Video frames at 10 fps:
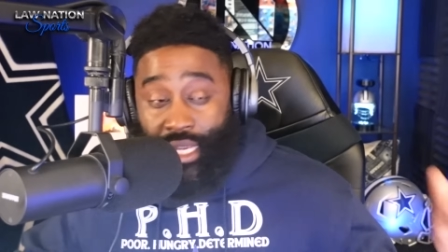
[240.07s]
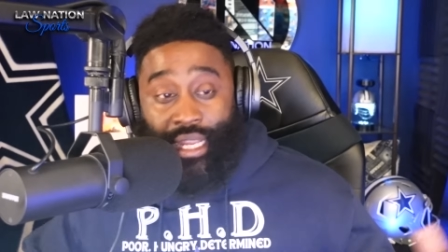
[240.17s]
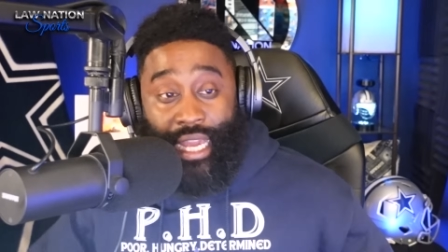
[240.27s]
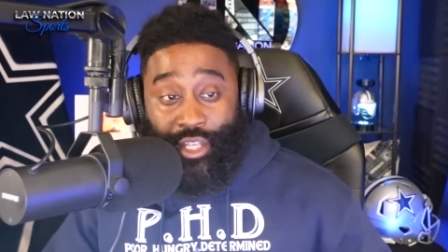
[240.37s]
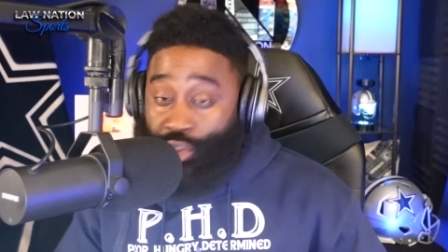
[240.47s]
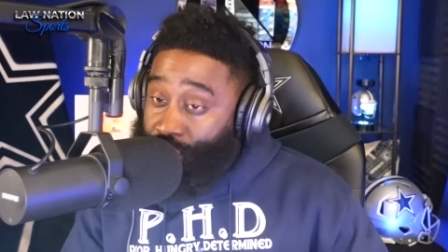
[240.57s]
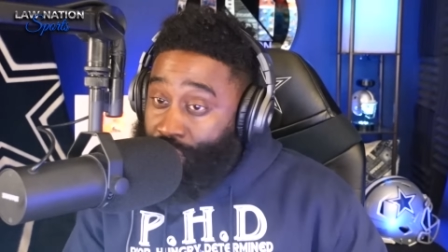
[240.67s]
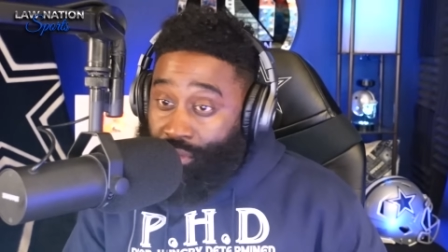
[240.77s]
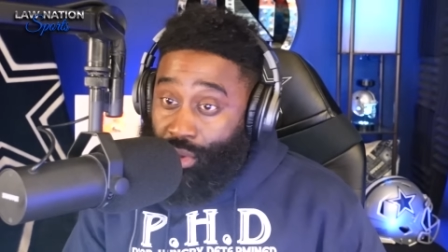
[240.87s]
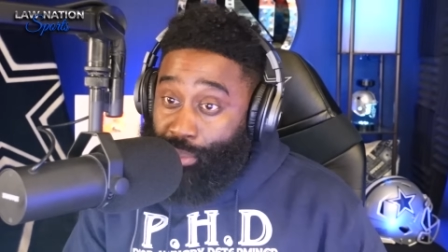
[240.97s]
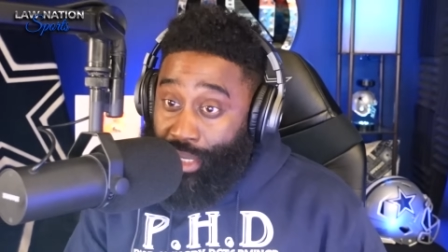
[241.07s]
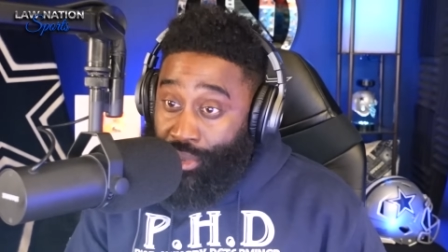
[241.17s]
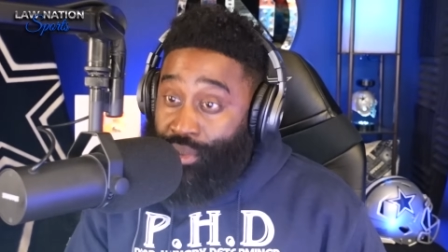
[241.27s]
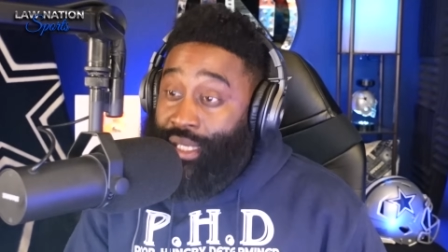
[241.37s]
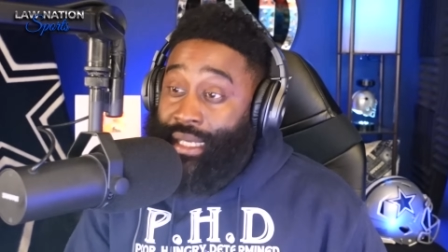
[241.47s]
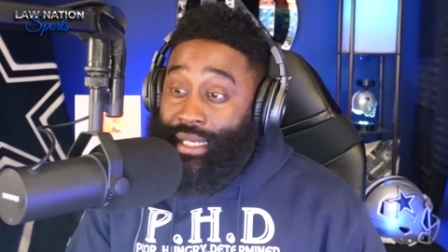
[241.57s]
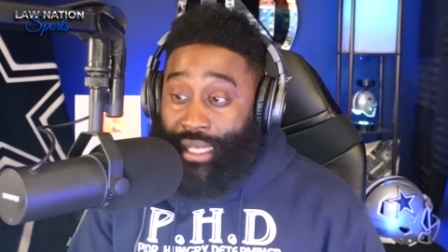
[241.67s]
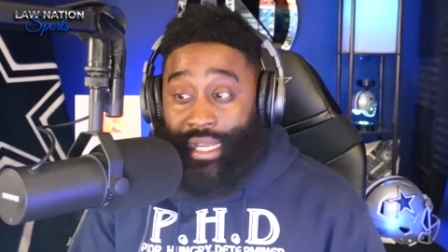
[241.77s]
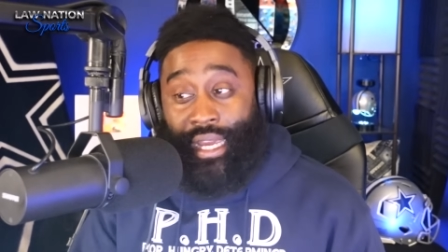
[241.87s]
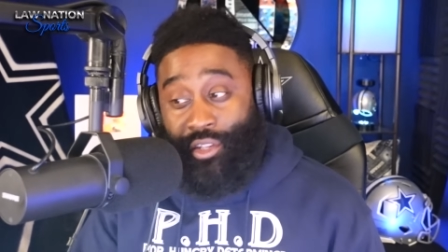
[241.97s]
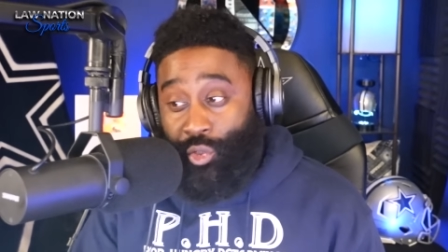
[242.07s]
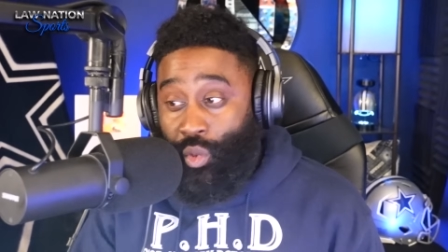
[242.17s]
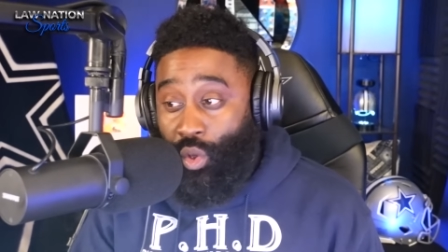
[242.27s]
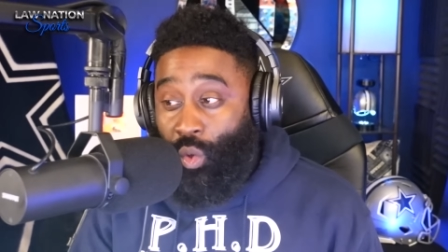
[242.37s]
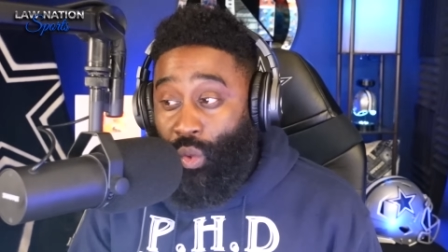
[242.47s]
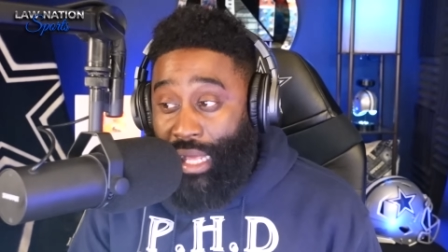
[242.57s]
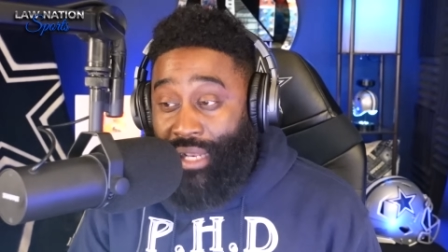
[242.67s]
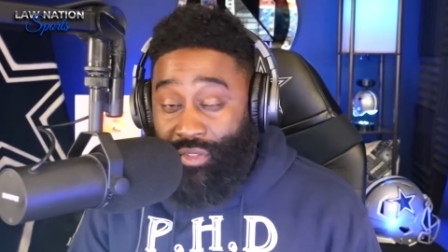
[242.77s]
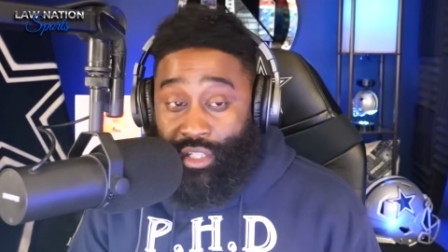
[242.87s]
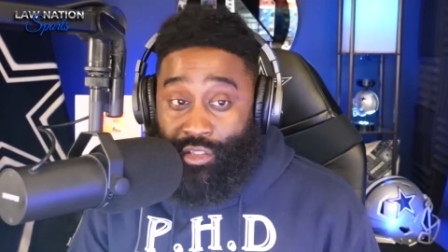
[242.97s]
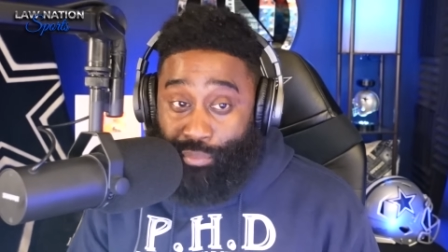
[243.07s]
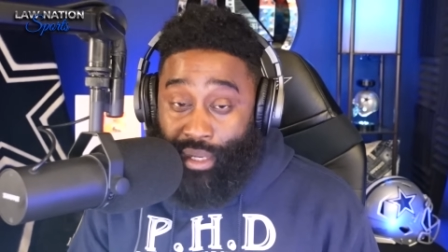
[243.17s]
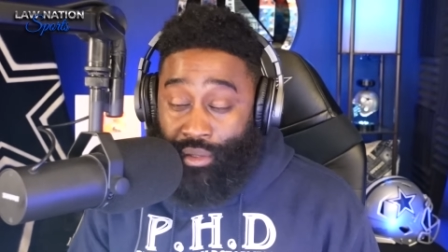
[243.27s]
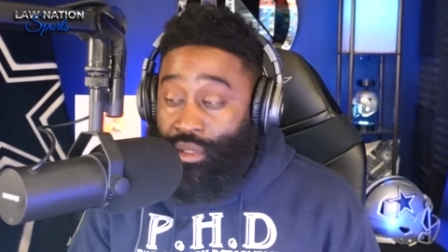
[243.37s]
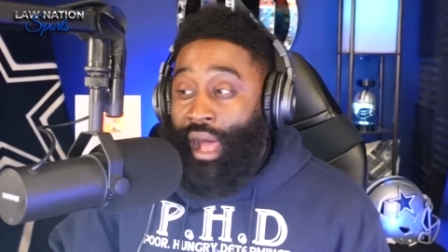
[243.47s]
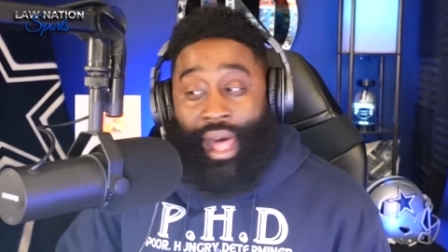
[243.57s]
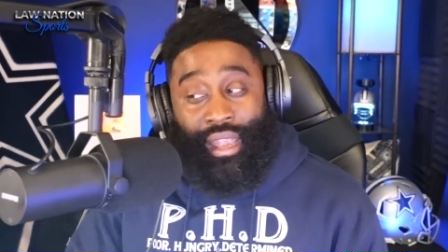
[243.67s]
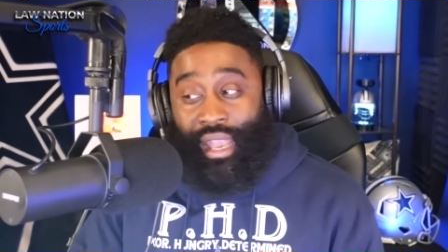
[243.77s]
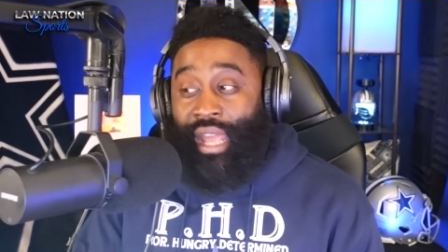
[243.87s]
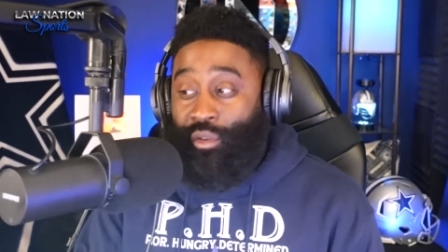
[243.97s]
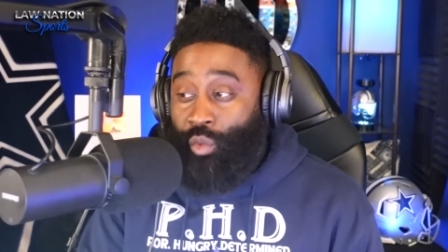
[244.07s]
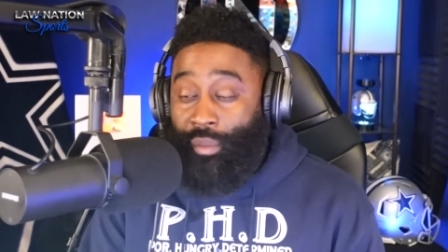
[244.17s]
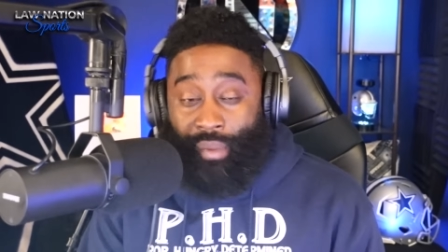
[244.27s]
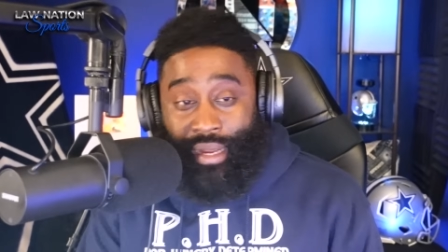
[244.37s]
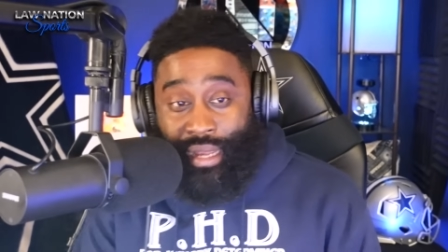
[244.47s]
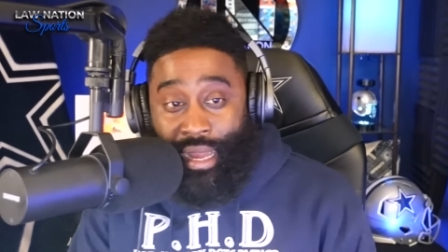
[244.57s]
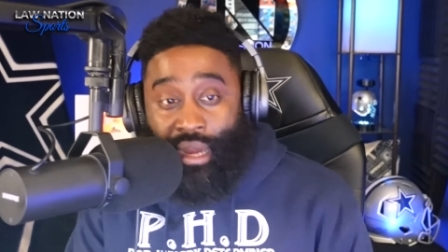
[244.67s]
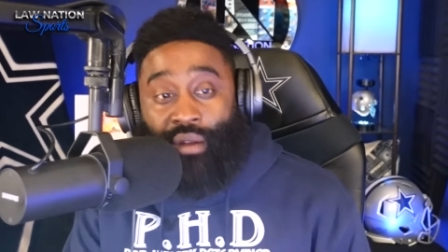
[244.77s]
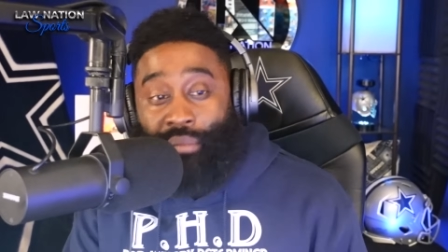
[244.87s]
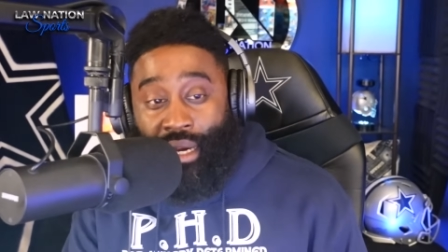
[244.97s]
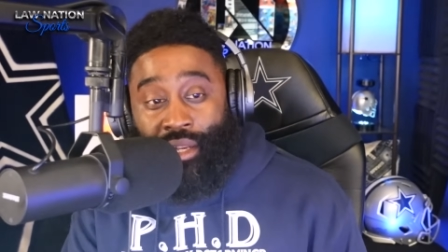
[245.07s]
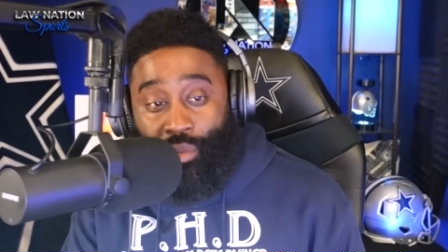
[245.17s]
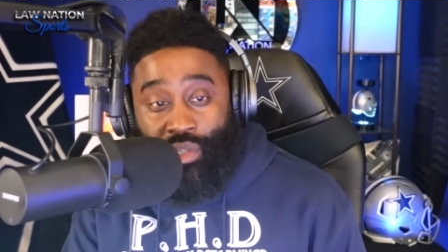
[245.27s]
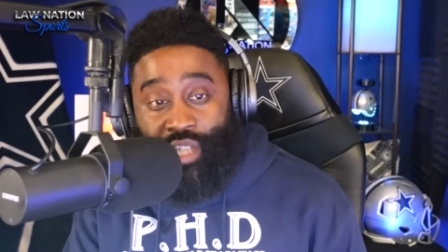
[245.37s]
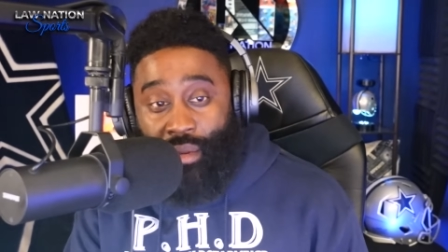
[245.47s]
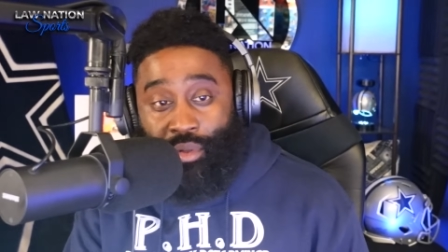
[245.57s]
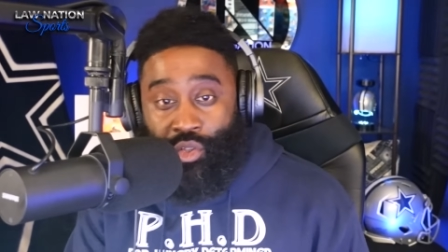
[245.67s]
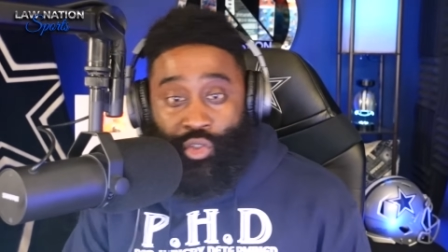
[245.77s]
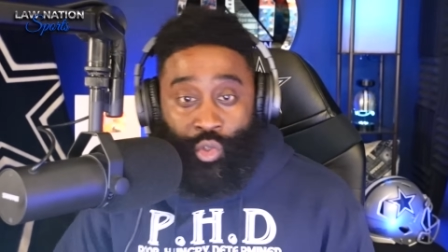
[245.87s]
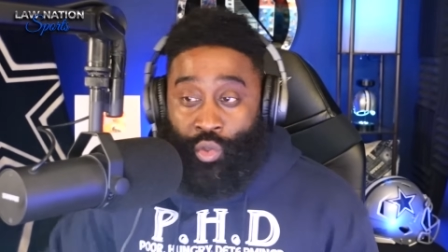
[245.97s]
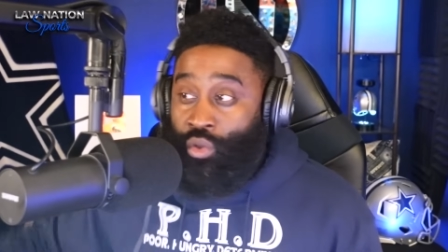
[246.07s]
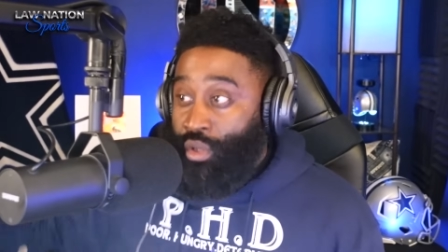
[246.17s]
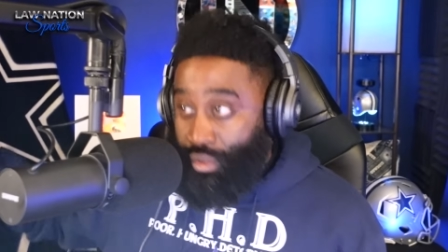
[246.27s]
got to cover better, and they got to do a whole lot of things better. I like what my guy Amani was able to do.